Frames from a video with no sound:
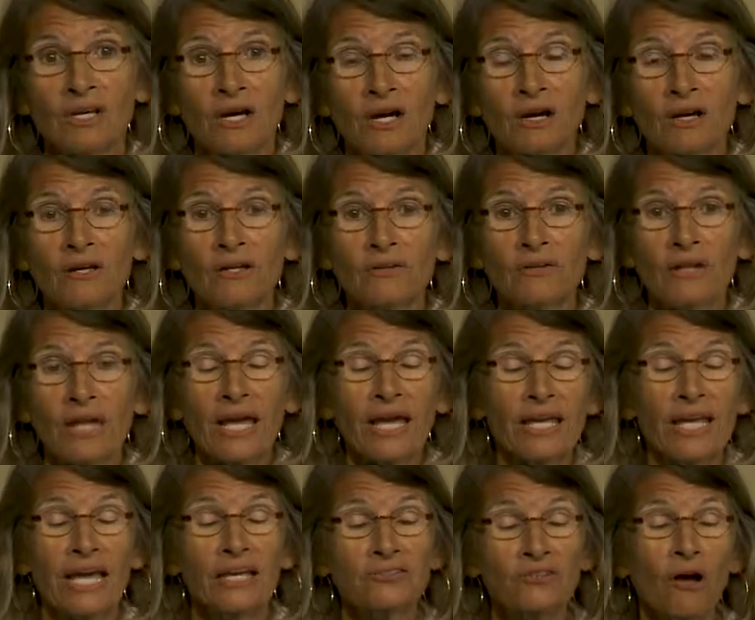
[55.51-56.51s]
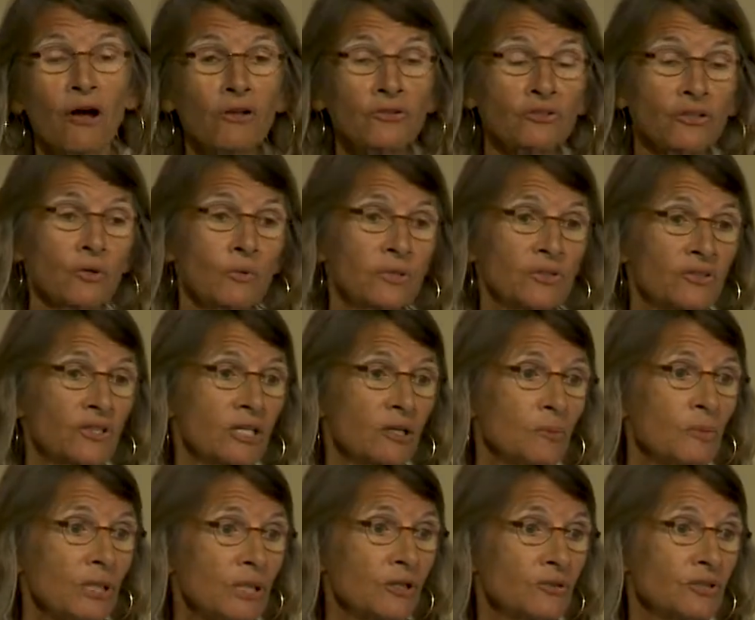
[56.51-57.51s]
As also is the
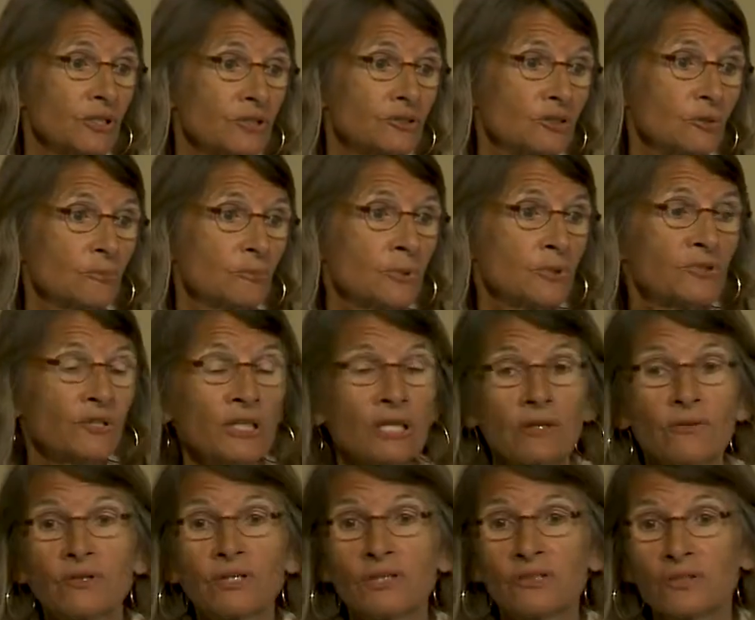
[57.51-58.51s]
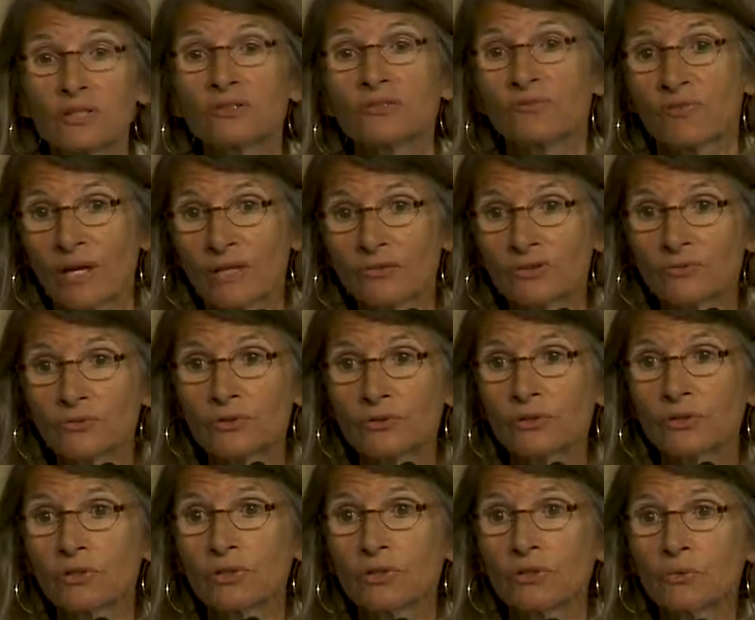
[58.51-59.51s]
ability to present this festival
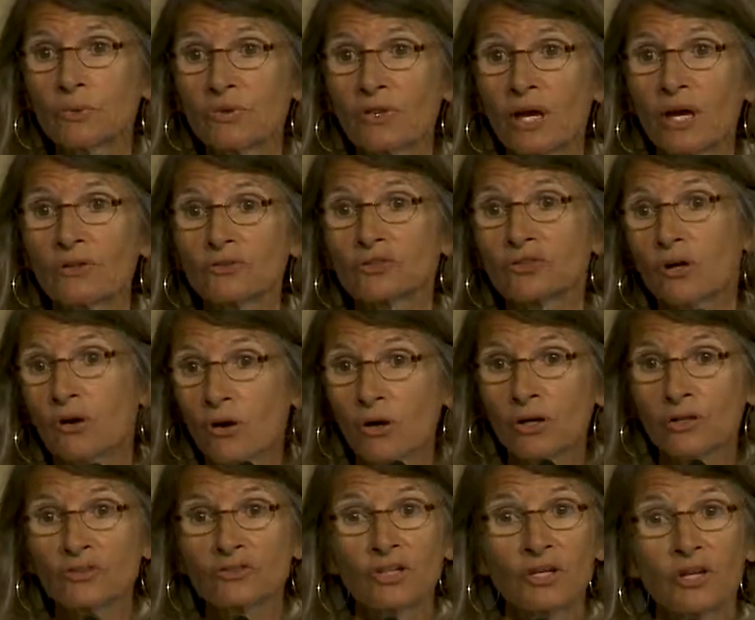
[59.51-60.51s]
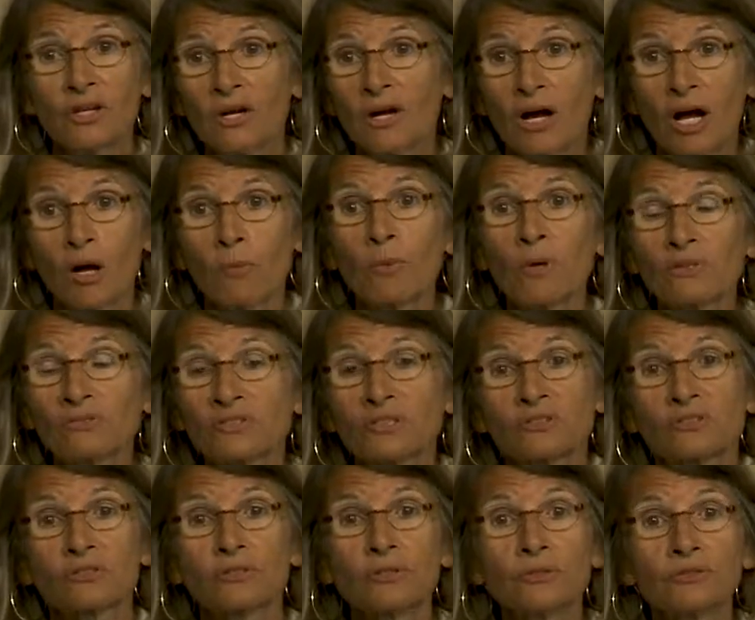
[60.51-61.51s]
to you without charge, almost
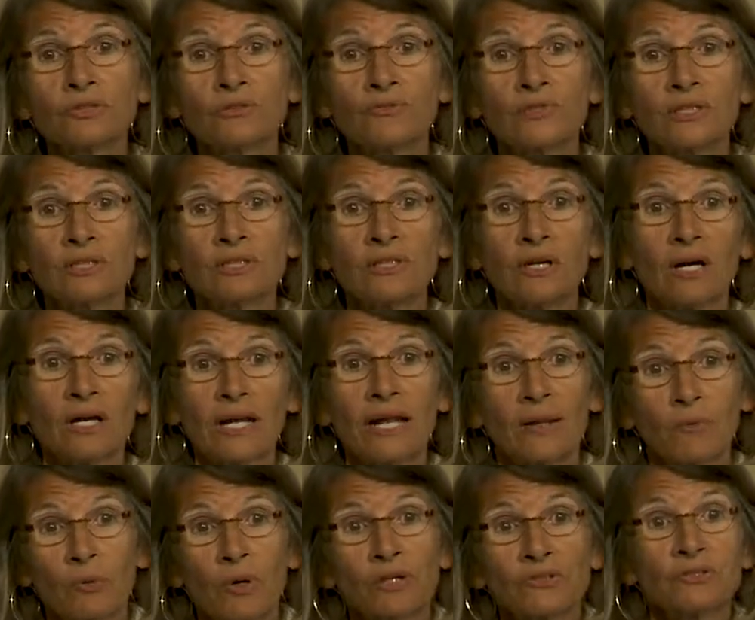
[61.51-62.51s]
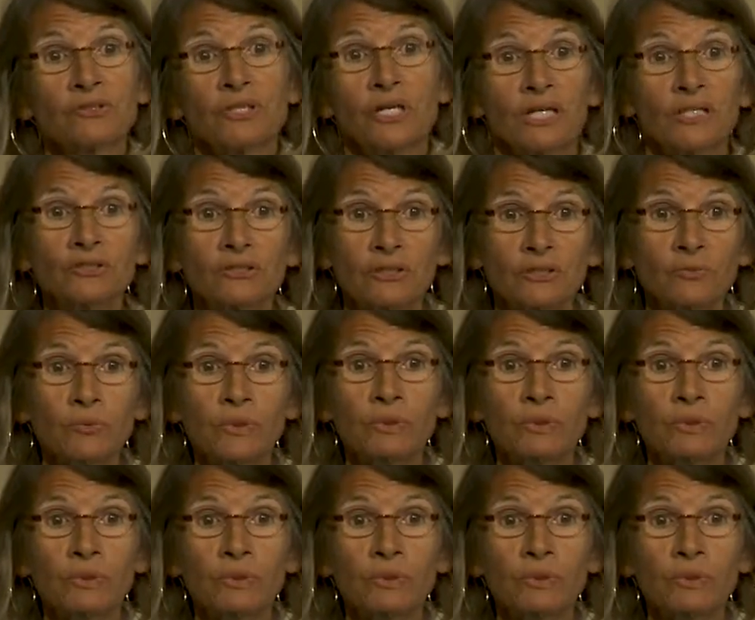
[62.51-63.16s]
exclusively our presentations.